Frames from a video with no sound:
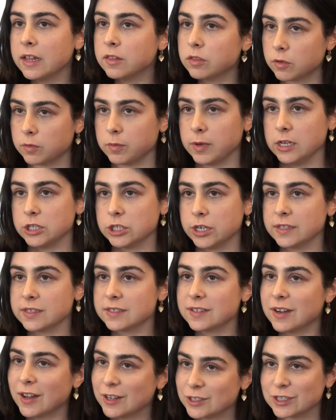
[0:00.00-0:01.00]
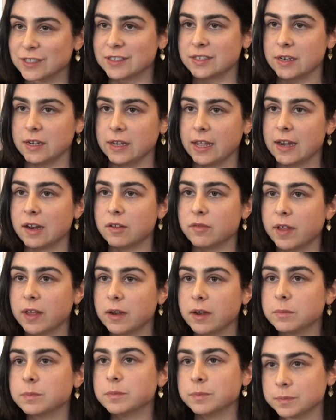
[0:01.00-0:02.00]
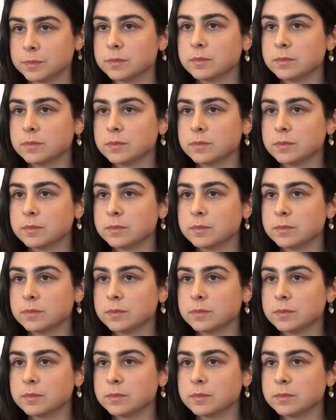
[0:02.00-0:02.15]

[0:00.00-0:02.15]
in the regions, not just in Yerevan?